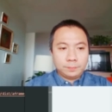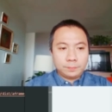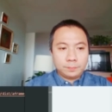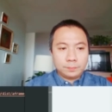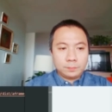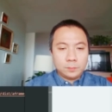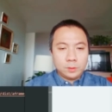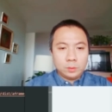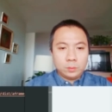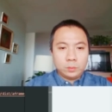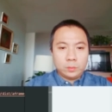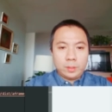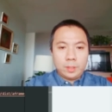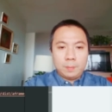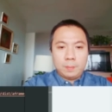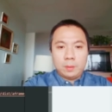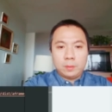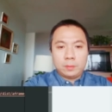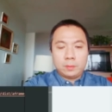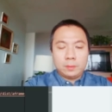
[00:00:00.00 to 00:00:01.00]
don't worry
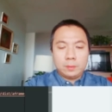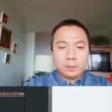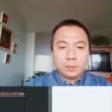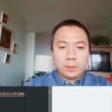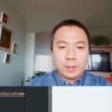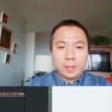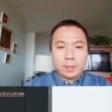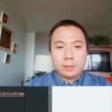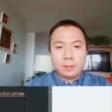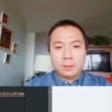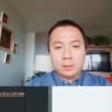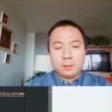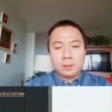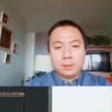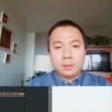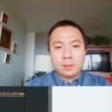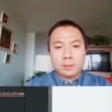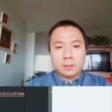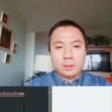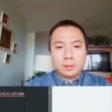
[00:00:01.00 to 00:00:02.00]
about the red
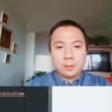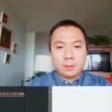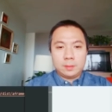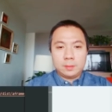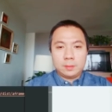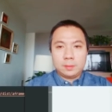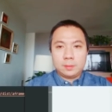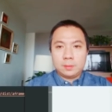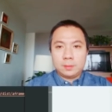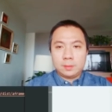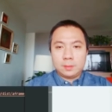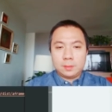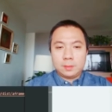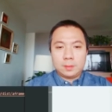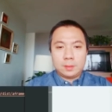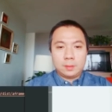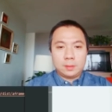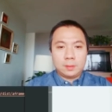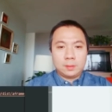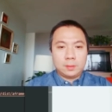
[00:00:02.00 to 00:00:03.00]

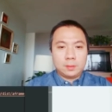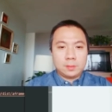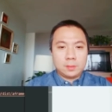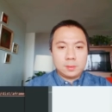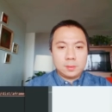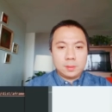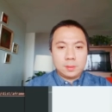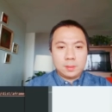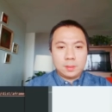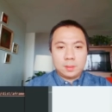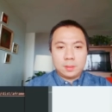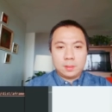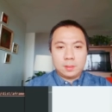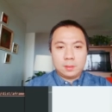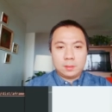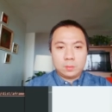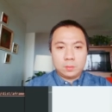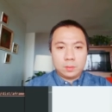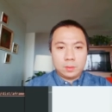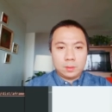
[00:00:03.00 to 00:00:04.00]
thing that you see here.
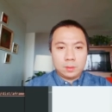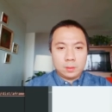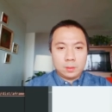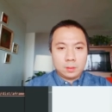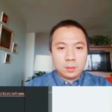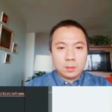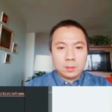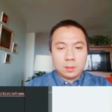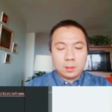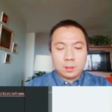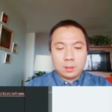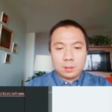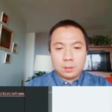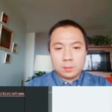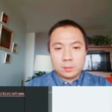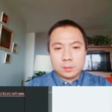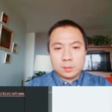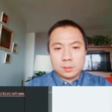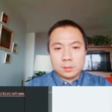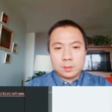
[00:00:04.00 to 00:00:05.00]
It will
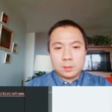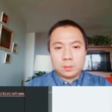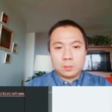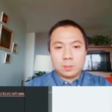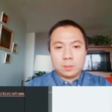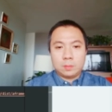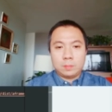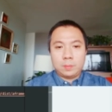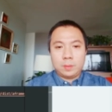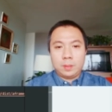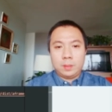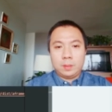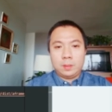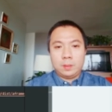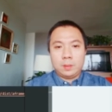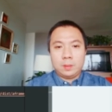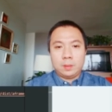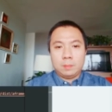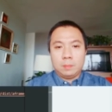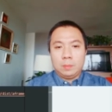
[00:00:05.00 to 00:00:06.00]
what's this, it will
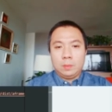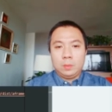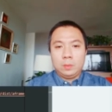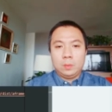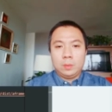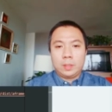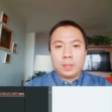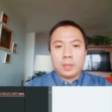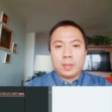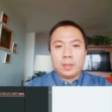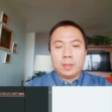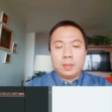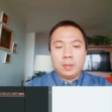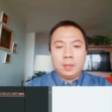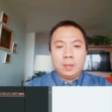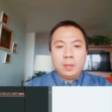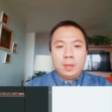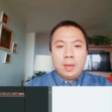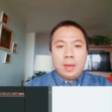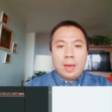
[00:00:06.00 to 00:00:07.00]
be blue
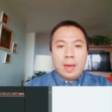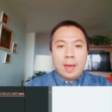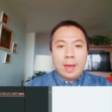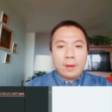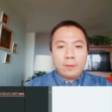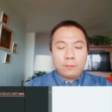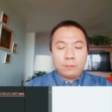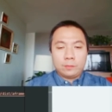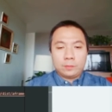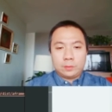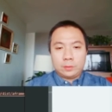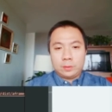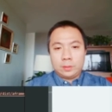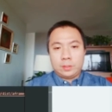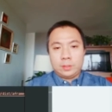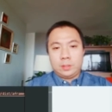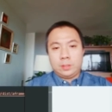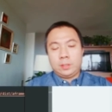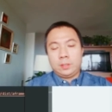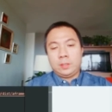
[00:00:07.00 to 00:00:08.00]
again
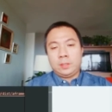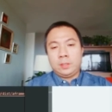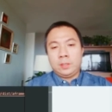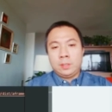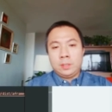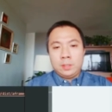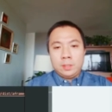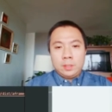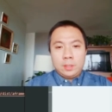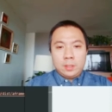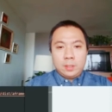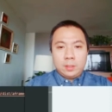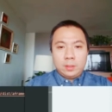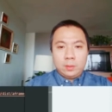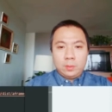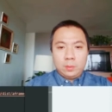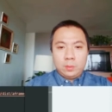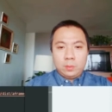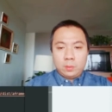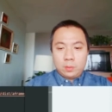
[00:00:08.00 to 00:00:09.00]
after
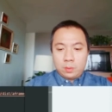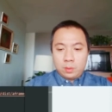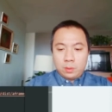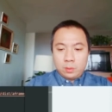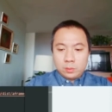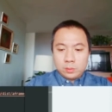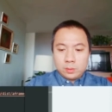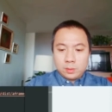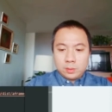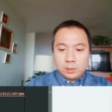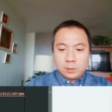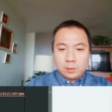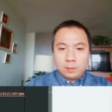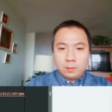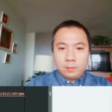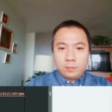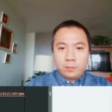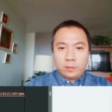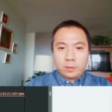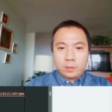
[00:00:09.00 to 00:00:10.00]
you close this. So
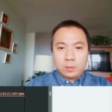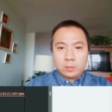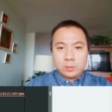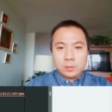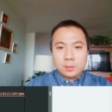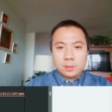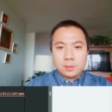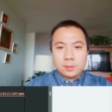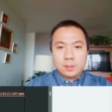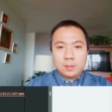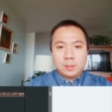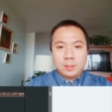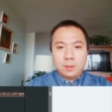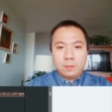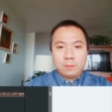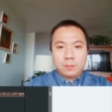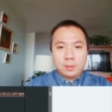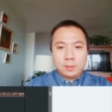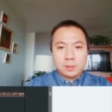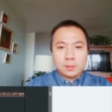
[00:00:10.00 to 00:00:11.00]
if you close this, see,
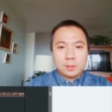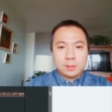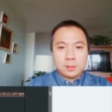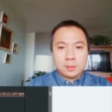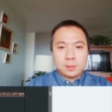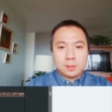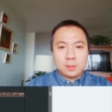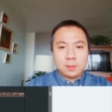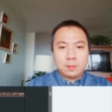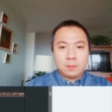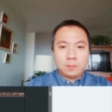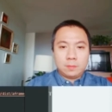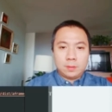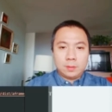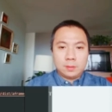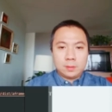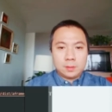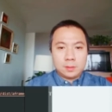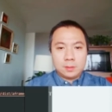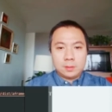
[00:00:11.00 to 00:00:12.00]
everything just
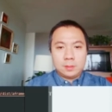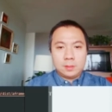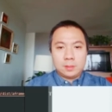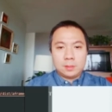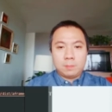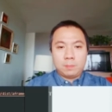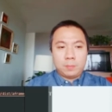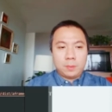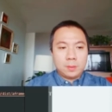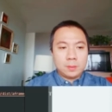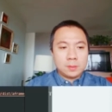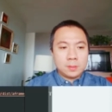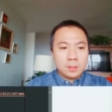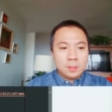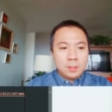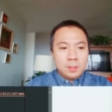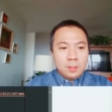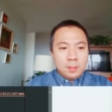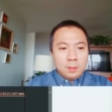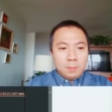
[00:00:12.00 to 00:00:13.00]
disappears.
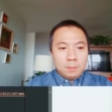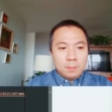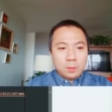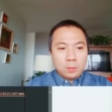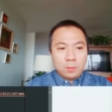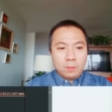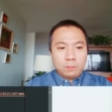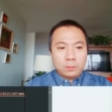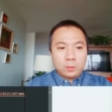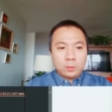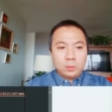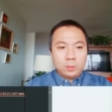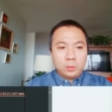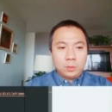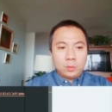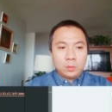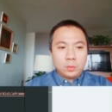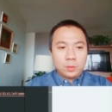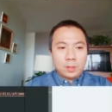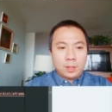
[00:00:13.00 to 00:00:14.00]
But we have to
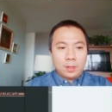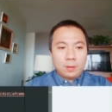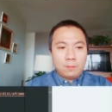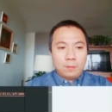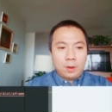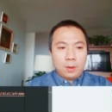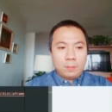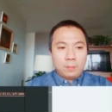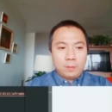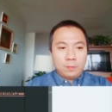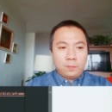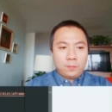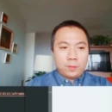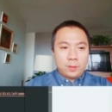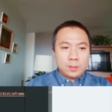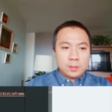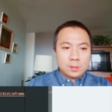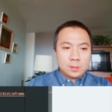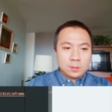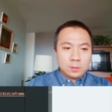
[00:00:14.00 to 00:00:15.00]
do the environment
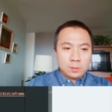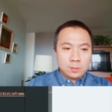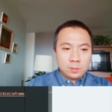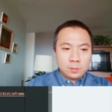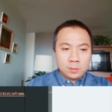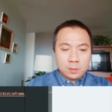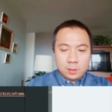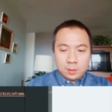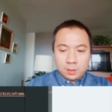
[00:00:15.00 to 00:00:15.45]
first. So